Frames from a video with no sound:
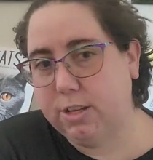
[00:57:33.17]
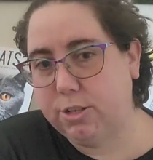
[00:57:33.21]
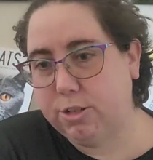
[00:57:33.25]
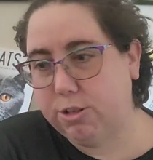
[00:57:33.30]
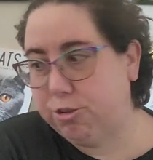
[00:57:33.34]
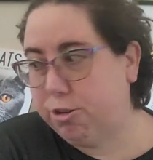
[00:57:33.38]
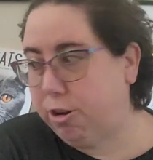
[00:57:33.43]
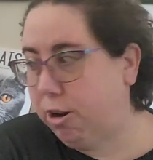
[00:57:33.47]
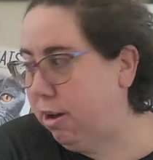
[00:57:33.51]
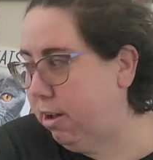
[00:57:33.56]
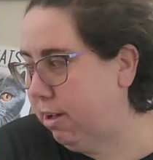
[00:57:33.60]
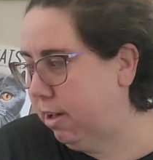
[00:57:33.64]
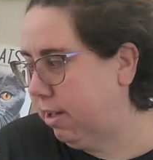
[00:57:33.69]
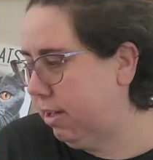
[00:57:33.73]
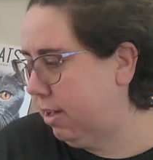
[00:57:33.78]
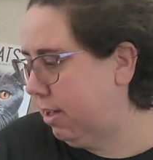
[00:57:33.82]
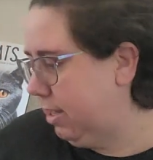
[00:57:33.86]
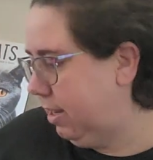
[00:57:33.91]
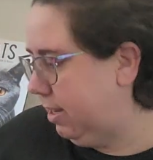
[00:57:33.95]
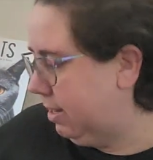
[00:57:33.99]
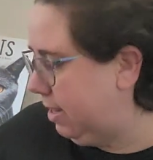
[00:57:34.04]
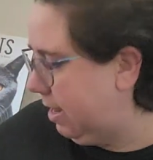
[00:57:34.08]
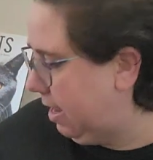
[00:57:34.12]
a strong
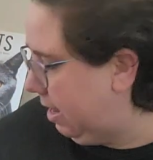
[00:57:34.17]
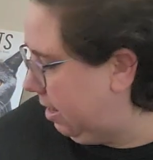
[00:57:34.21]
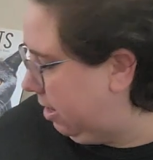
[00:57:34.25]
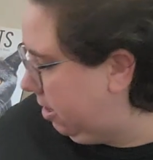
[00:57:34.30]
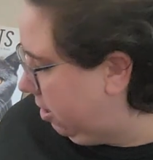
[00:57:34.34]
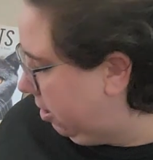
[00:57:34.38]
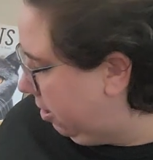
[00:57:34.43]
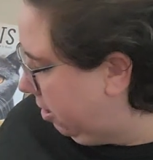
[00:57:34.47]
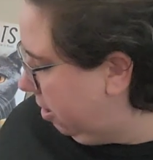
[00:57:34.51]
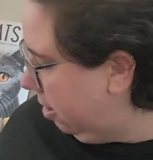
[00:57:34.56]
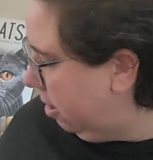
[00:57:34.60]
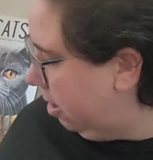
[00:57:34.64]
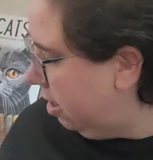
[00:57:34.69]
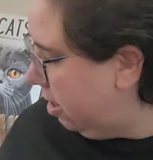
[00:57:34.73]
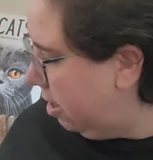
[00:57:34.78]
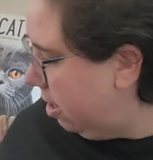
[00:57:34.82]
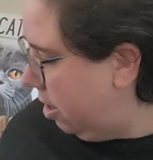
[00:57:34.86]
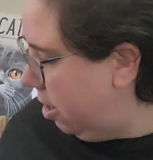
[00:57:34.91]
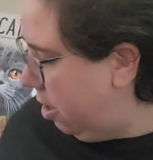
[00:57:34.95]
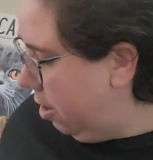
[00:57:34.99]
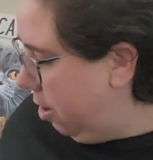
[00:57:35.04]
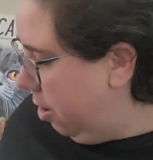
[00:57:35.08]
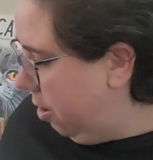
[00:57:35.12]
contender.
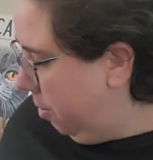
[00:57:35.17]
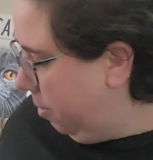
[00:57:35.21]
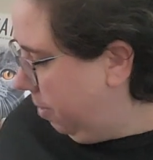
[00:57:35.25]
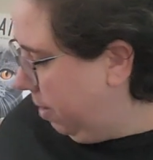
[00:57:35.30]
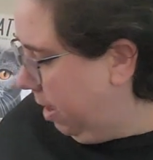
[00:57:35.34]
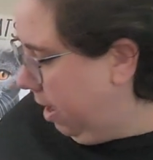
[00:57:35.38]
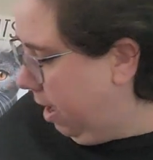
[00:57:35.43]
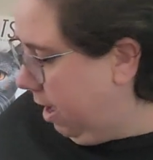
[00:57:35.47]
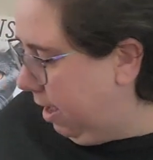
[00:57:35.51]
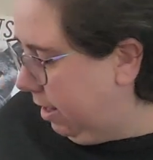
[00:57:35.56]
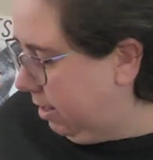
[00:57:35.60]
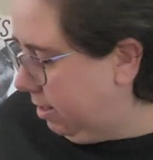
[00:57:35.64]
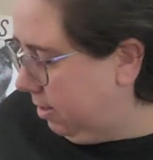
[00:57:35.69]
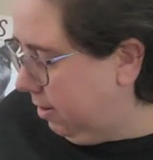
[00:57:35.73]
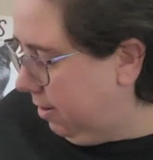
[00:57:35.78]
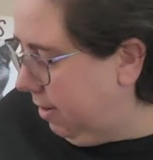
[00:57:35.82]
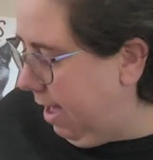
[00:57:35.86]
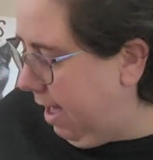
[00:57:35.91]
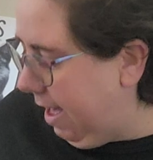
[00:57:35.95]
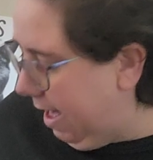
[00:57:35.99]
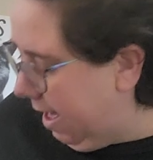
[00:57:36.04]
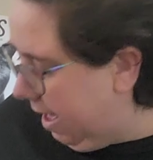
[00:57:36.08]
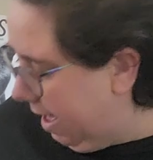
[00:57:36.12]
We also
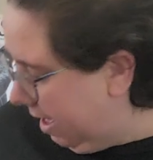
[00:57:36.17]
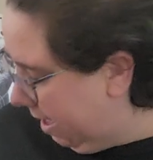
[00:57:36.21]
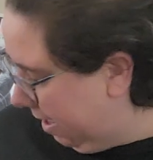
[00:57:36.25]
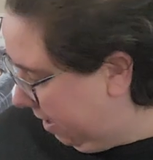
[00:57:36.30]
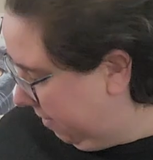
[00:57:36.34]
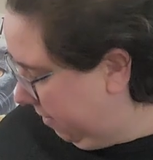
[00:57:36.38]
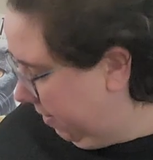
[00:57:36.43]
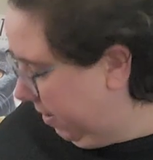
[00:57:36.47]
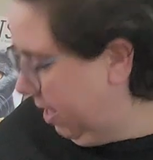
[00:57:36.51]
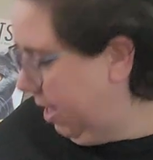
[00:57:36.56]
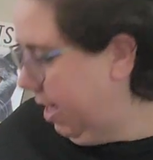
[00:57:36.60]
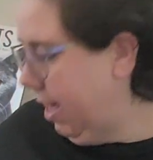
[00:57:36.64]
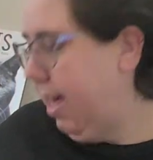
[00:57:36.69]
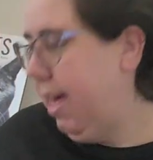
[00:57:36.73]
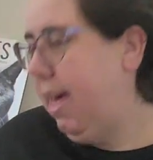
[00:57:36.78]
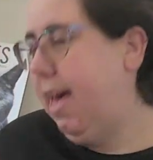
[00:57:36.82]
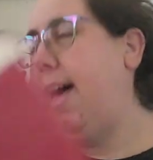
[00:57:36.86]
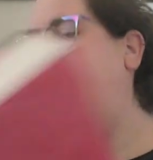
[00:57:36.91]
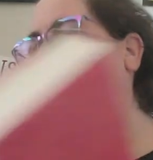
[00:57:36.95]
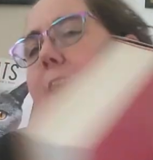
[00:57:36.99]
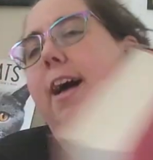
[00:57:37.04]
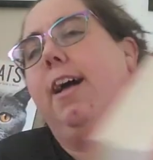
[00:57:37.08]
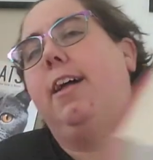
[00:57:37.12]
have
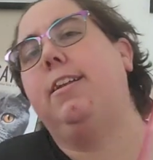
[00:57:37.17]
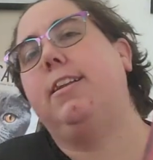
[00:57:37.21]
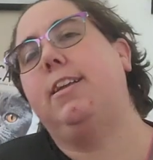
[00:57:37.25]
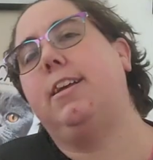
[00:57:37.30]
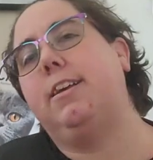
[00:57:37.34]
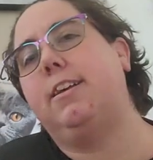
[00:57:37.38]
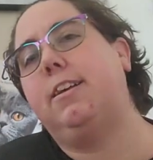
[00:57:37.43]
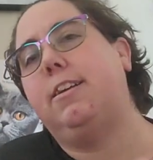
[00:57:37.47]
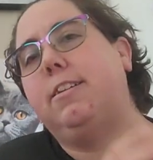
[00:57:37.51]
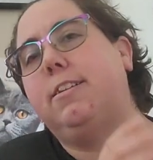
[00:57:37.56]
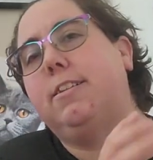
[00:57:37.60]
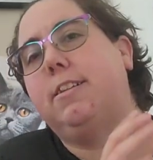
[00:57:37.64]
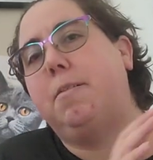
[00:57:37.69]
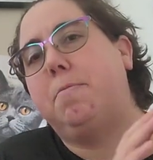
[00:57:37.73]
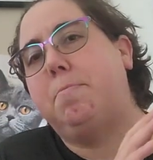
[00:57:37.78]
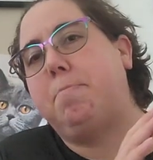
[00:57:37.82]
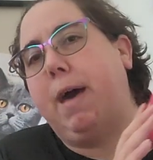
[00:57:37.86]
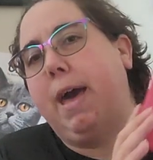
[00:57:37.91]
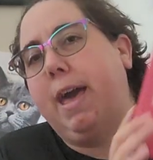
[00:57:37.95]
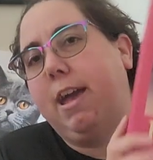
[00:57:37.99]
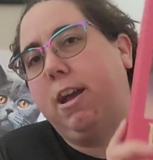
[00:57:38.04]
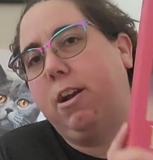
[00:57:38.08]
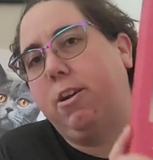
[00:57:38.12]
Eldest
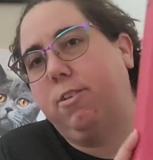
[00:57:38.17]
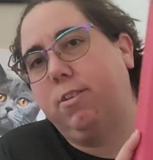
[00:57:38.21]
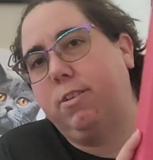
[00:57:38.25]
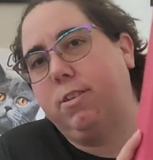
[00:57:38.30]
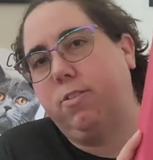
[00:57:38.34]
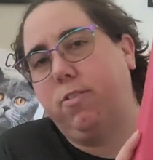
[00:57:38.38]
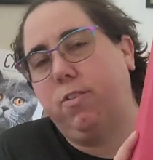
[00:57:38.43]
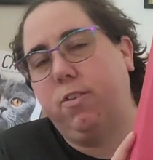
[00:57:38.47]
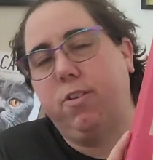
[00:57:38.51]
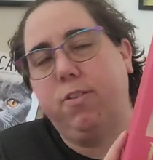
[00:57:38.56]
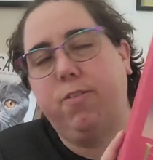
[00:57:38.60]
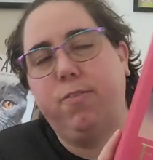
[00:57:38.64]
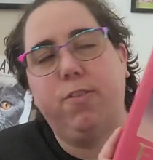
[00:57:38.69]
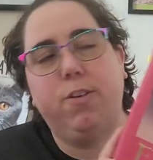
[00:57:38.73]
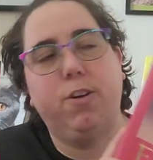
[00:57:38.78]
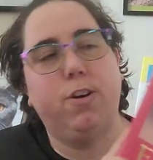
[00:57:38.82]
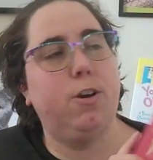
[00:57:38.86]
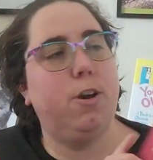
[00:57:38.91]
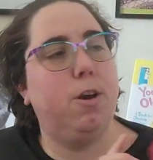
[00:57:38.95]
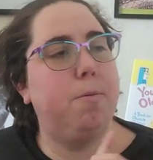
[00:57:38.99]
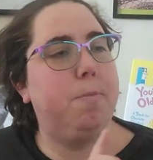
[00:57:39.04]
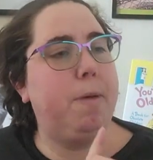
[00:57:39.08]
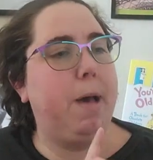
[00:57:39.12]
by
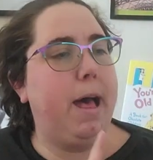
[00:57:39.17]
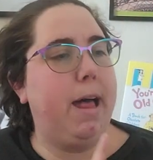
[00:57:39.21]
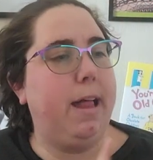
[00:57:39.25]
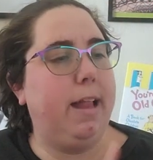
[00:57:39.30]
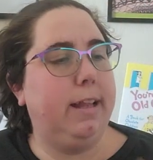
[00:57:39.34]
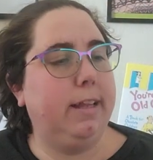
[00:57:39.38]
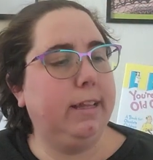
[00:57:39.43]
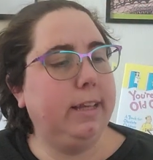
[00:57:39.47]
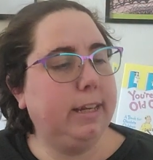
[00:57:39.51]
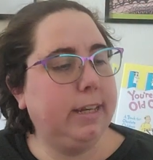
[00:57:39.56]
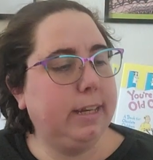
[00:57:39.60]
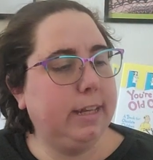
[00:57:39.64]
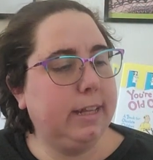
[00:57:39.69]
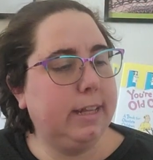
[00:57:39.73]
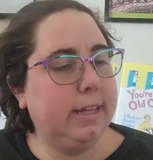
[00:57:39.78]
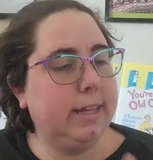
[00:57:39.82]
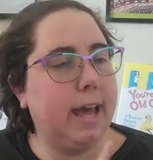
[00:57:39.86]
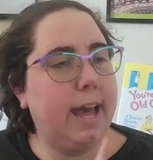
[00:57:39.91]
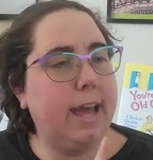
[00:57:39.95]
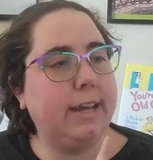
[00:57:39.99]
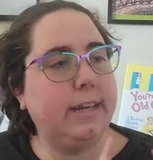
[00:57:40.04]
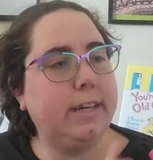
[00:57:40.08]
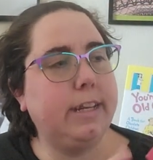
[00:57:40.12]
Christopher Paolini
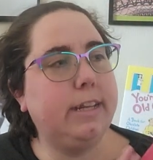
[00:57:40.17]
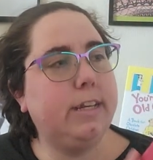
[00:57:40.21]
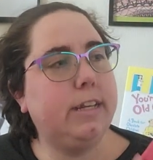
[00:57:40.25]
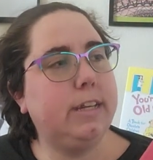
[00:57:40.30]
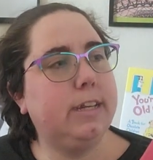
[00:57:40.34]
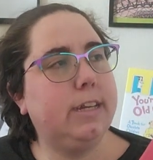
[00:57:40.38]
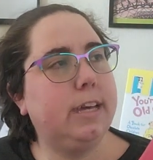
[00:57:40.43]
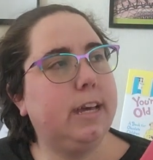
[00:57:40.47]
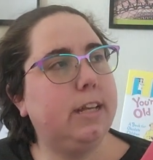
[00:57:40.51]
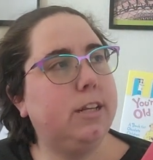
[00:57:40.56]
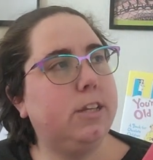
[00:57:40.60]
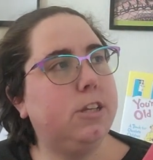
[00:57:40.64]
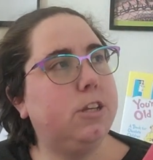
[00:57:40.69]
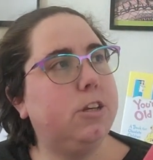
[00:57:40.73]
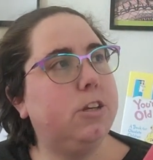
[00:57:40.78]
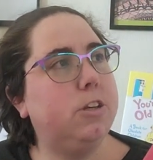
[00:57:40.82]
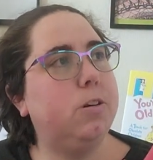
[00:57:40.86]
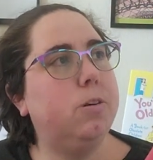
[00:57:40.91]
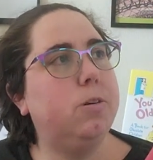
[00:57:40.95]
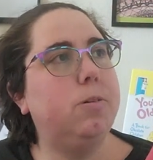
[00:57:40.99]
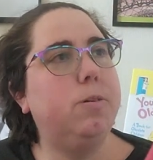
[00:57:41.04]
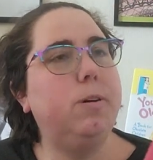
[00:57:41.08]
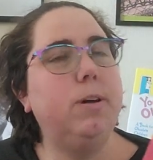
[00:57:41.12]
that I need to get
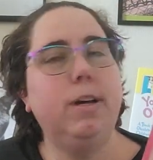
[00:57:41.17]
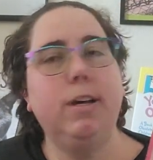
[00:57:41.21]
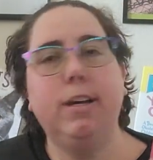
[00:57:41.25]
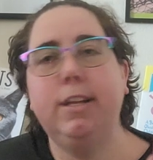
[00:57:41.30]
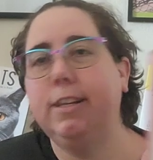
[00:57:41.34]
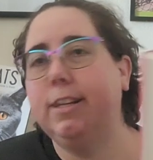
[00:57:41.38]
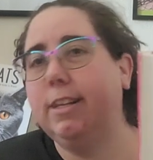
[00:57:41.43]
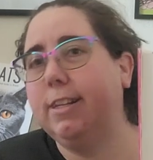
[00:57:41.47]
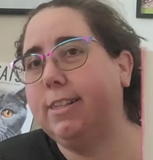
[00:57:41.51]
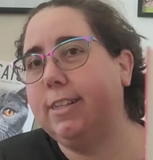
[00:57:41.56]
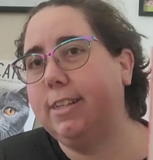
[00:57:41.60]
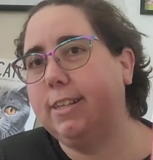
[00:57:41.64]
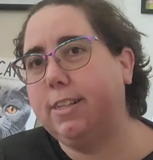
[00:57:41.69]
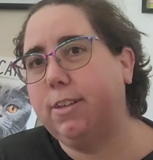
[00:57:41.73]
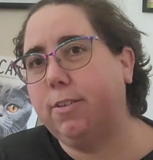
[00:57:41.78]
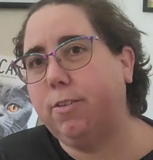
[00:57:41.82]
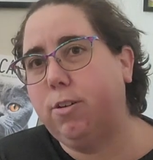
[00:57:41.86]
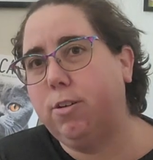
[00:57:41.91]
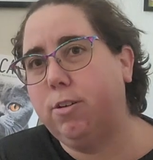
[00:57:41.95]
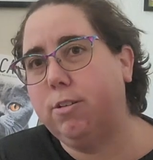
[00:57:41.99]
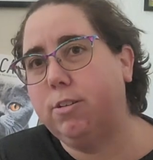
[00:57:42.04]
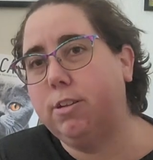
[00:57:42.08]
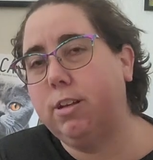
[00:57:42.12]
to. This is, of
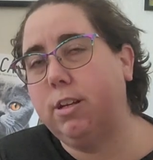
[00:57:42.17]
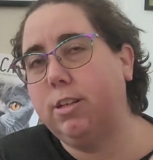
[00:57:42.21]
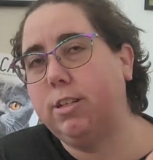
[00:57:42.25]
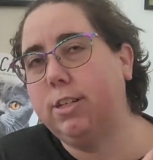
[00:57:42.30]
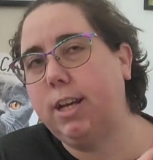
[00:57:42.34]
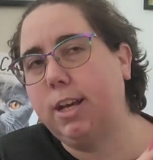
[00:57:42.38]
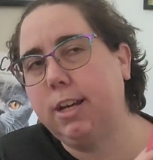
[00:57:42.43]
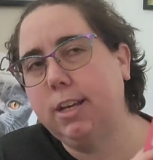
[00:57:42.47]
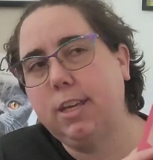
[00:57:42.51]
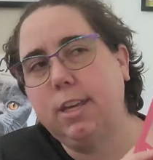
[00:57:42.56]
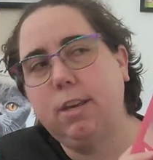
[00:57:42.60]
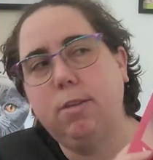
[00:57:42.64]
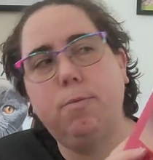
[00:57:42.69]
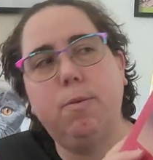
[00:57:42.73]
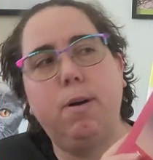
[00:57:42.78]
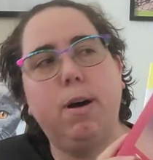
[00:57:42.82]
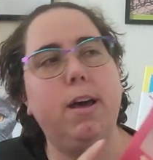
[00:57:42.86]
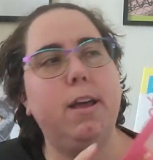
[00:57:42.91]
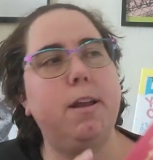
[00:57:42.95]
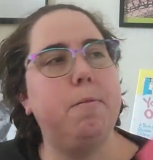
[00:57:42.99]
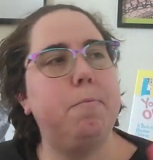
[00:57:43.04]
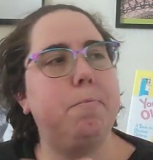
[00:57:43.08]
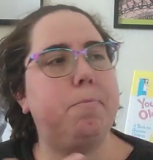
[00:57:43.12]
course, a chunky
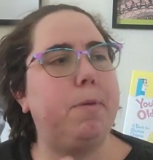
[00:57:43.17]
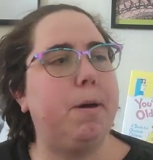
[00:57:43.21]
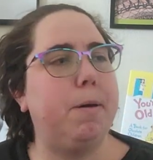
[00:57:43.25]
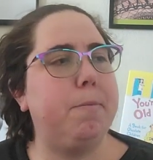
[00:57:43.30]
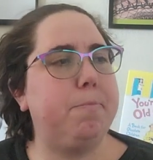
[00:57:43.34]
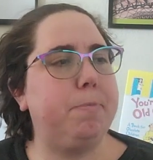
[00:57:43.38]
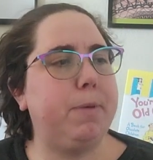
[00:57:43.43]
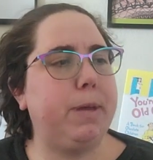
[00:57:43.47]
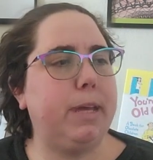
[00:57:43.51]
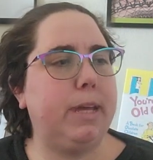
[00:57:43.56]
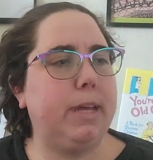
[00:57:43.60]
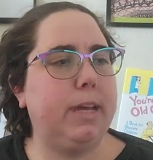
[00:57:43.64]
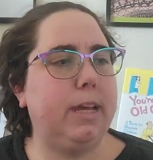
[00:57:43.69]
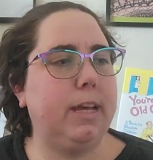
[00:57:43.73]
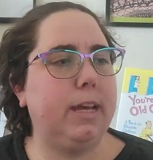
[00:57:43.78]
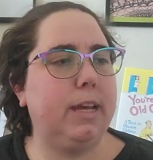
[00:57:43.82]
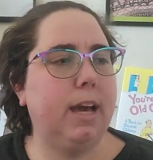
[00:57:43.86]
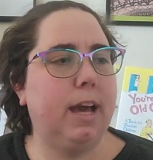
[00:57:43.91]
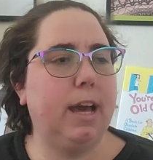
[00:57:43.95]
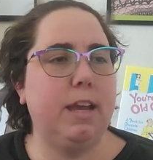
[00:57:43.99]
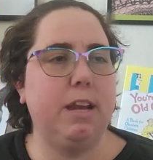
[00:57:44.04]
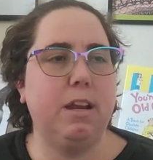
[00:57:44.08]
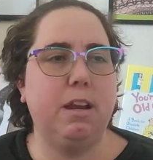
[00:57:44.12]
one, but being
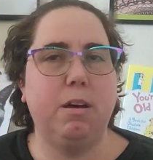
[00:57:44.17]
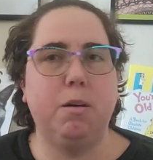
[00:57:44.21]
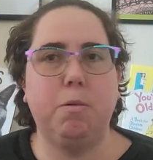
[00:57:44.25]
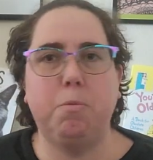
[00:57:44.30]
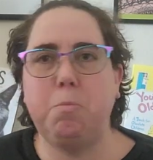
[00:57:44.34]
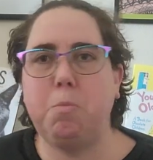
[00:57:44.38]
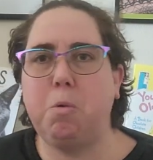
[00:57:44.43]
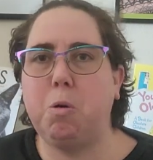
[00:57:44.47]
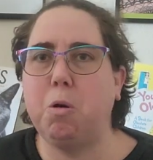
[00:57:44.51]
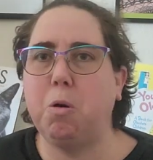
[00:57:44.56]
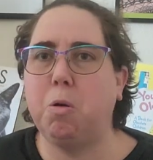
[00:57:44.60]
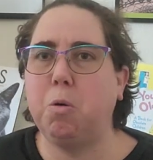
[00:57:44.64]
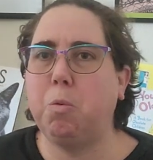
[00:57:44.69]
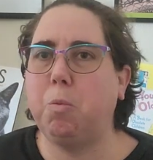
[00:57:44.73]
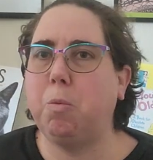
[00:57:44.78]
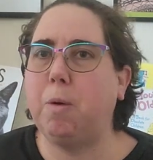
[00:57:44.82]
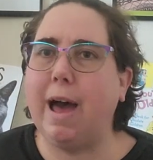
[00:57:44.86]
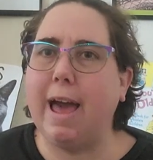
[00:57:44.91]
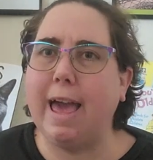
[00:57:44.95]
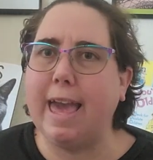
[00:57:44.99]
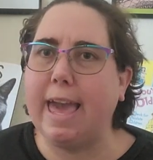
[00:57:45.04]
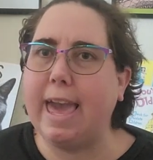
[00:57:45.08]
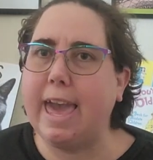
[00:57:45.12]
kind of more
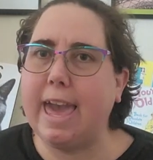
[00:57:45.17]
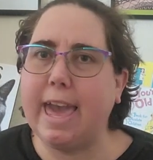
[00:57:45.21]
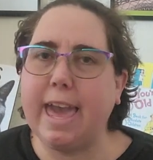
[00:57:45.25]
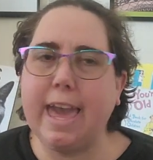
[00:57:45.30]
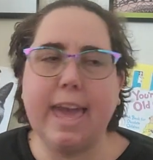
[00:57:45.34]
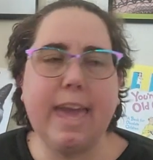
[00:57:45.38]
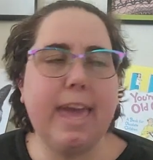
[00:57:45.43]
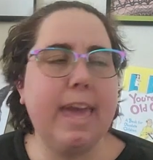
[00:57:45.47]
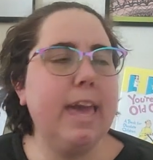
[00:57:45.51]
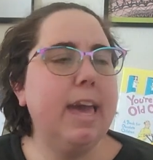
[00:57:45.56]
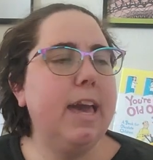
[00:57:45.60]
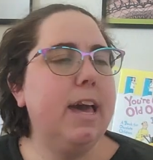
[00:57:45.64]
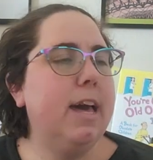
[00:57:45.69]
YA,